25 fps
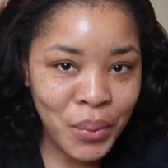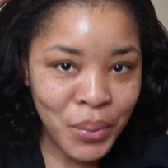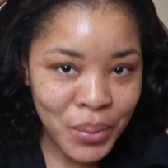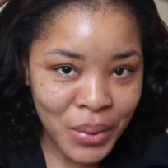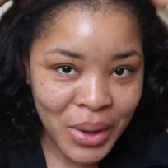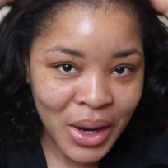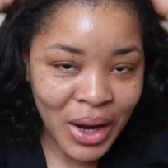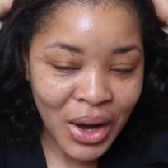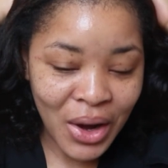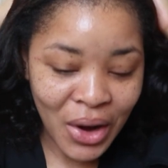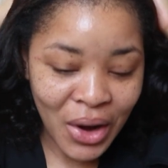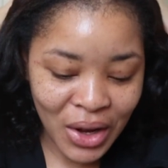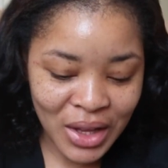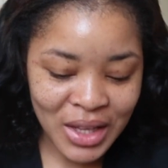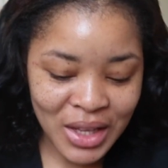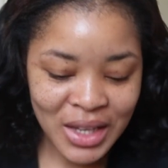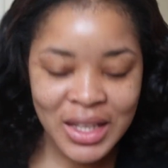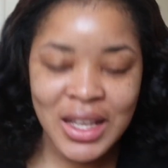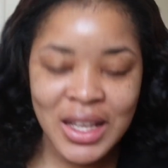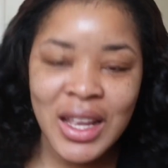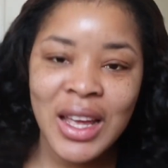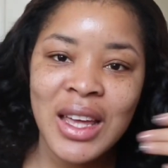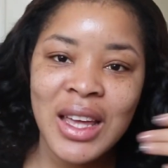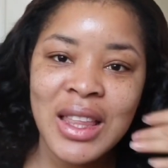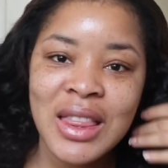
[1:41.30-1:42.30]

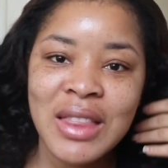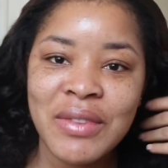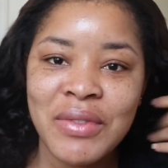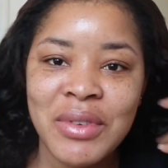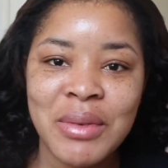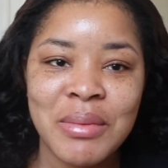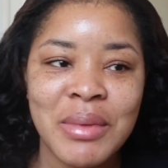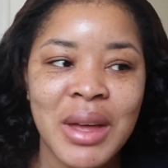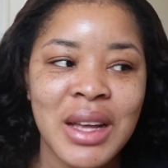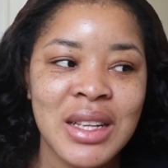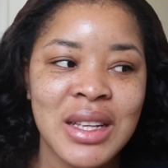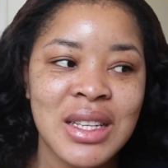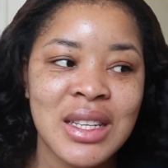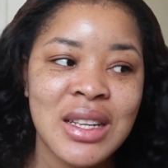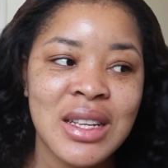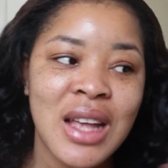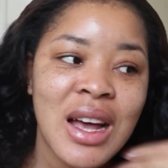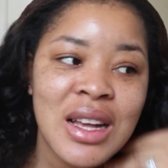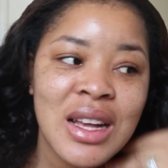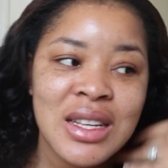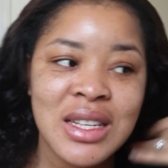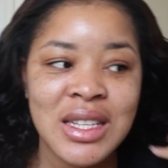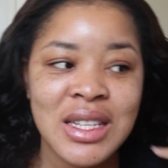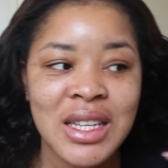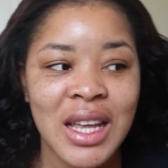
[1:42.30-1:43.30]
holiday, from that
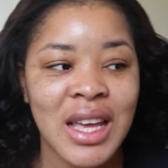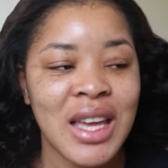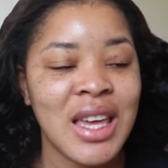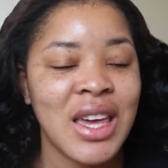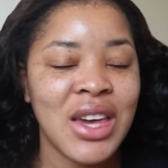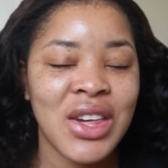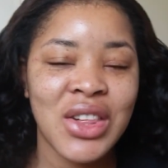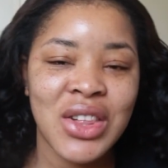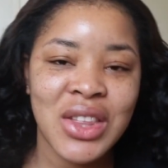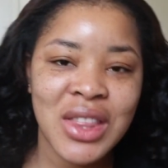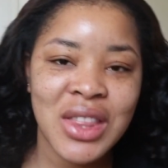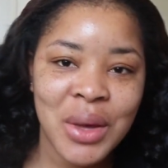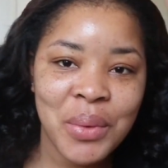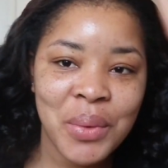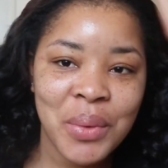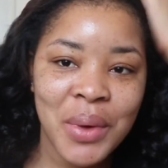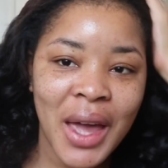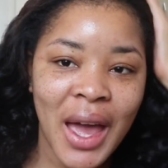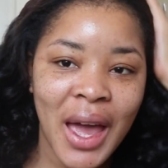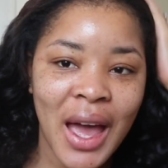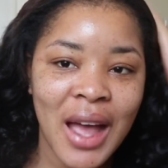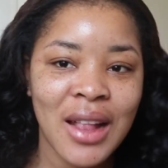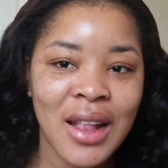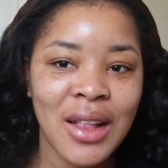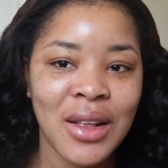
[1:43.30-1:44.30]
staycation that
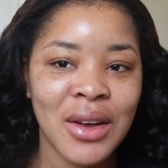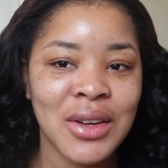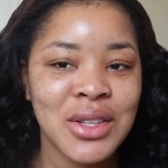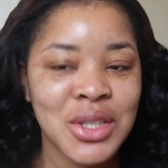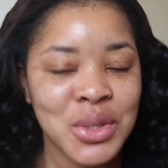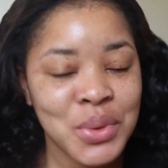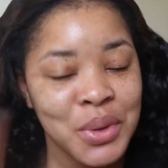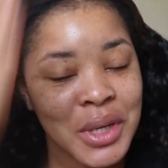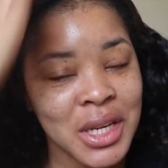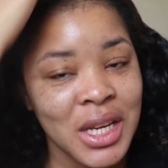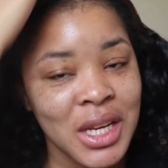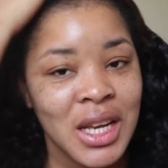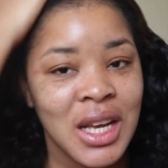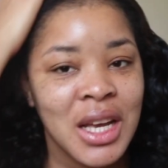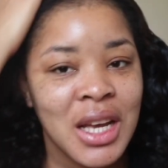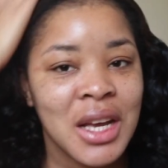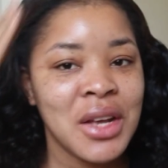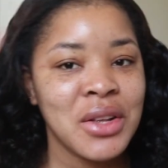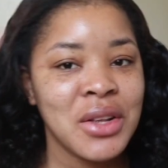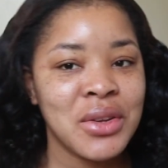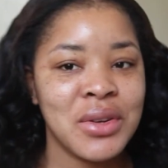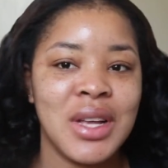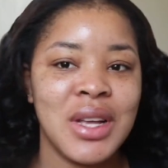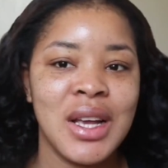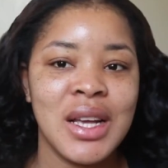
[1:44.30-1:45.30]
we had last week.
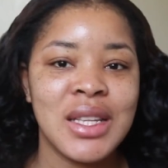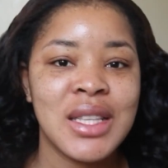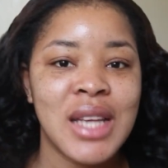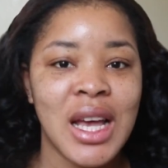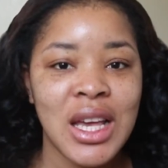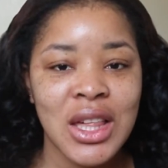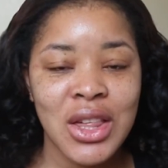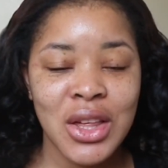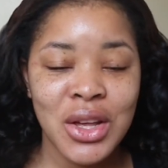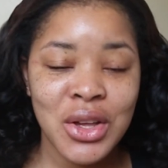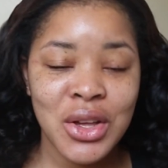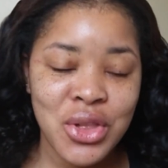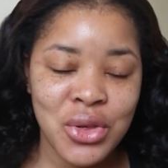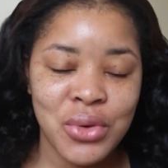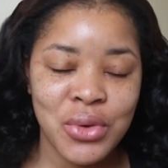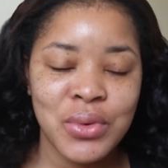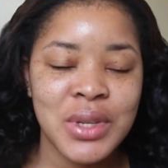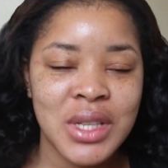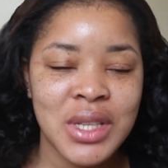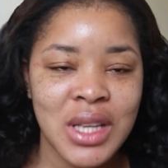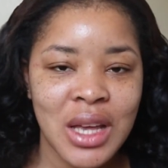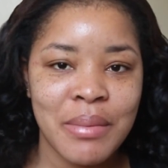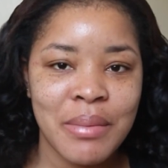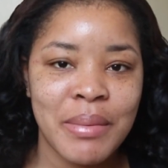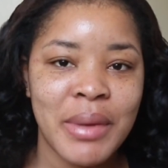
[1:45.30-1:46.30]
Today it's actually a
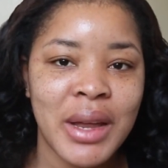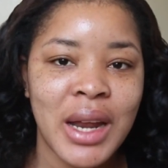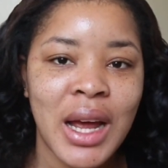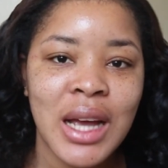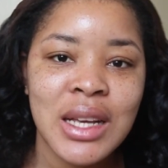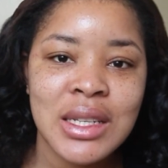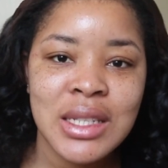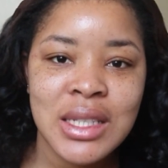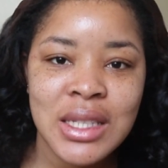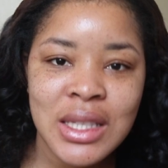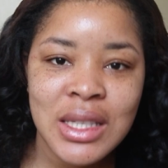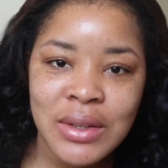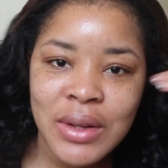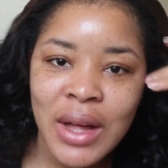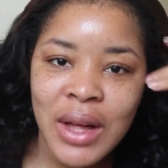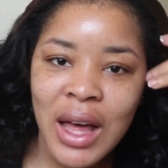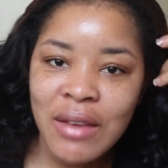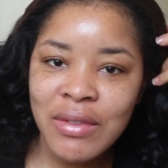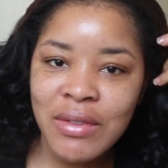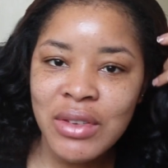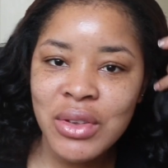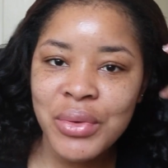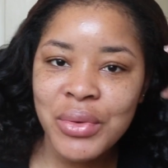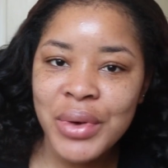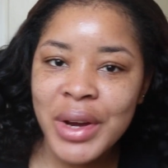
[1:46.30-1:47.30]
Tuesday, but I still
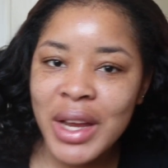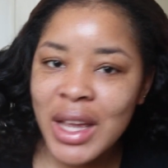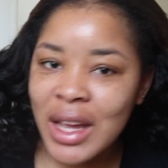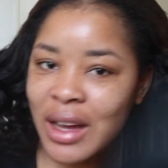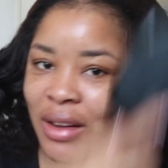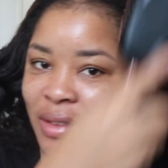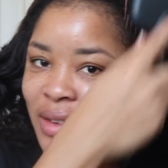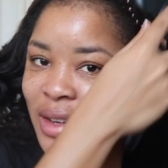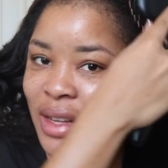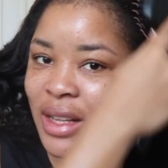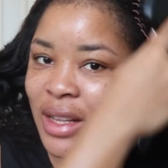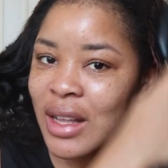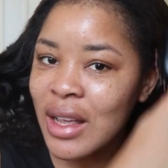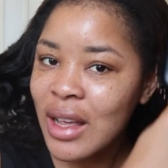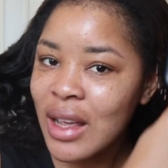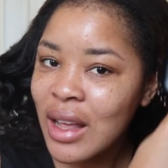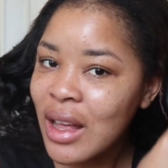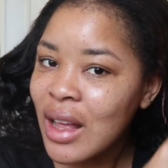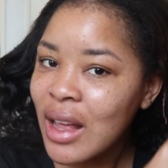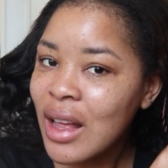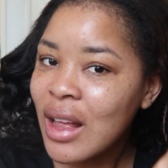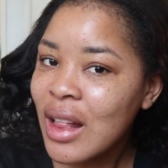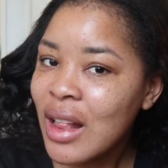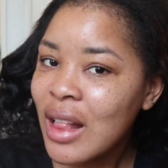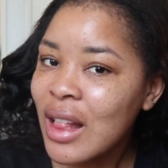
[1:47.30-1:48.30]
haven't recovered.
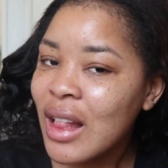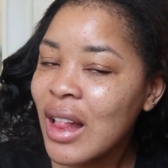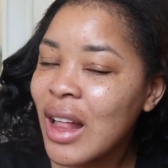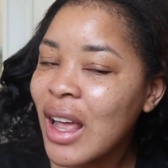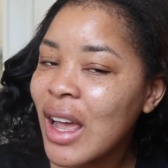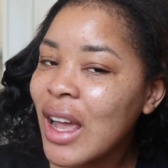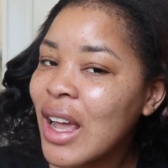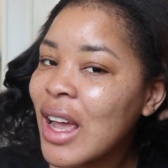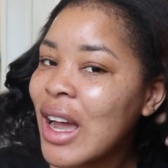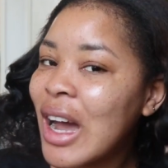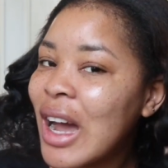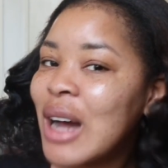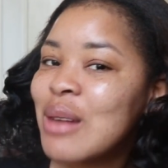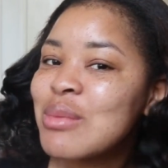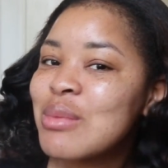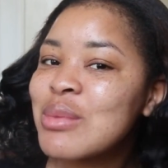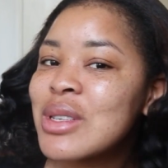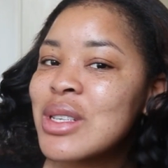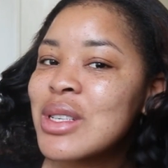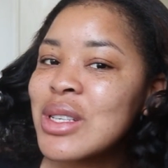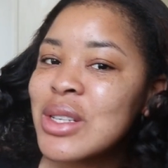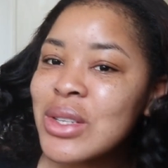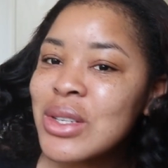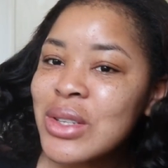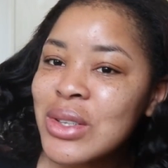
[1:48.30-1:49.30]
Like,
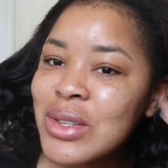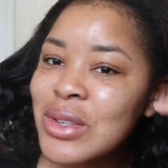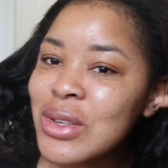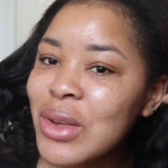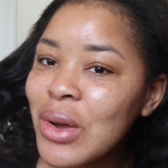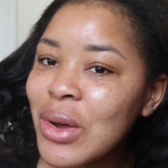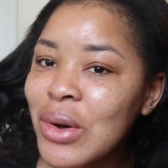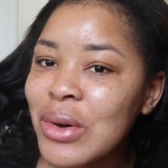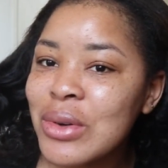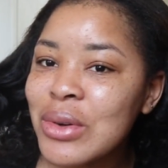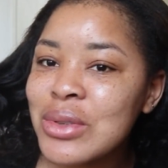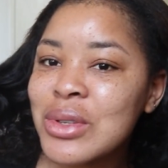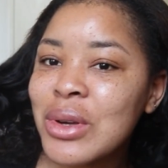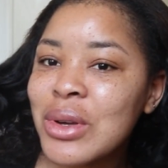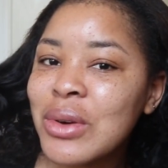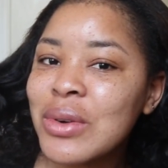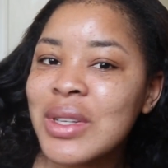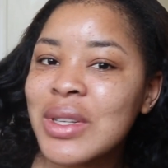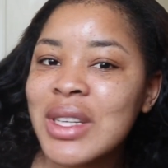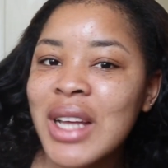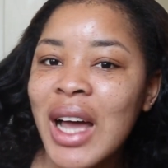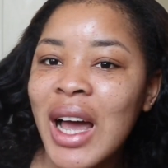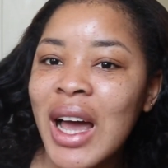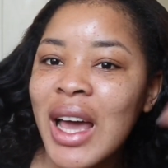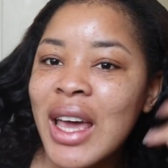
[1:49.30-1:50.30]
I'm
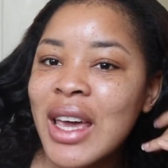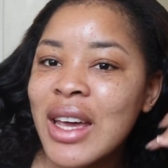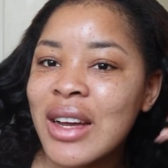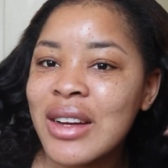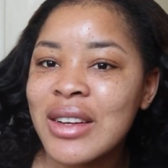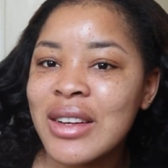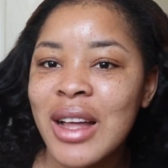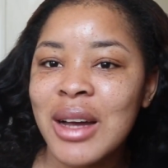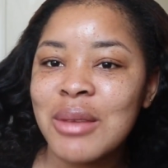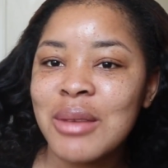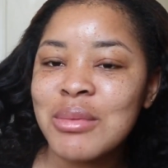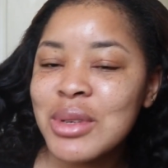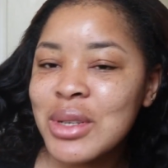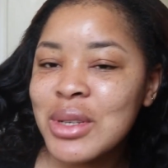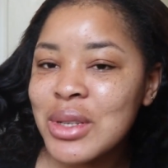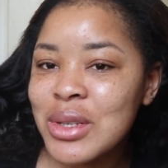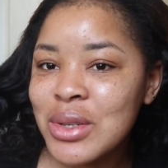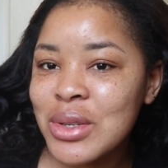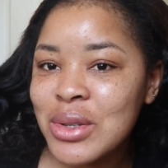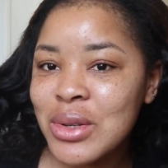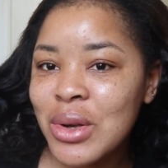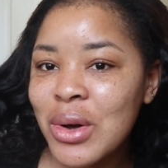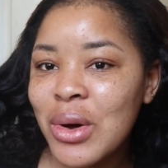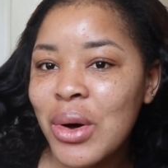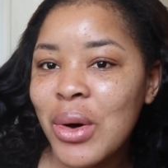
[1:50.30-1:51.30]
so tired. I'm
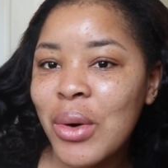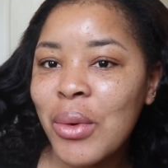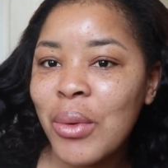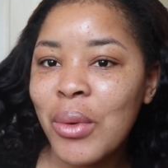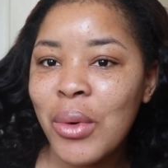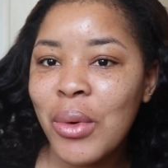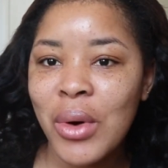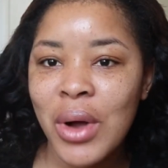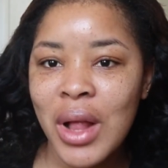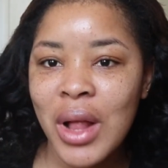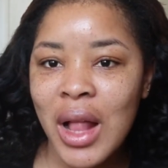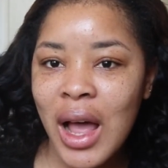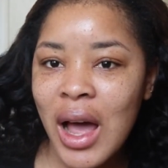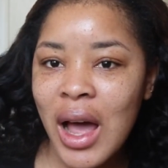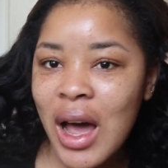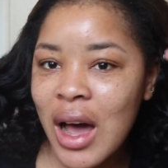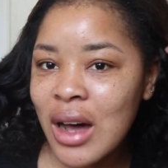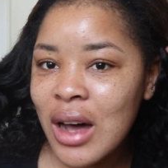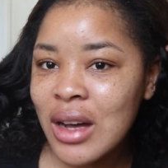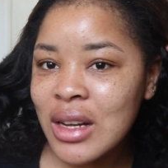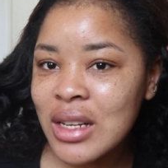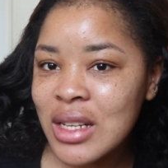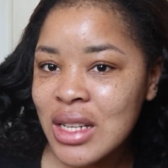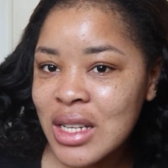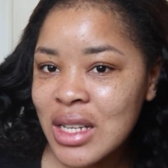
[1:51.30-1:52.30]
so worn
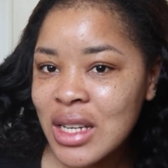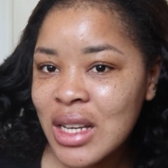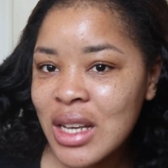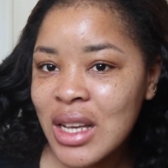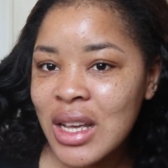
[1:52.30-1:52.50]
out.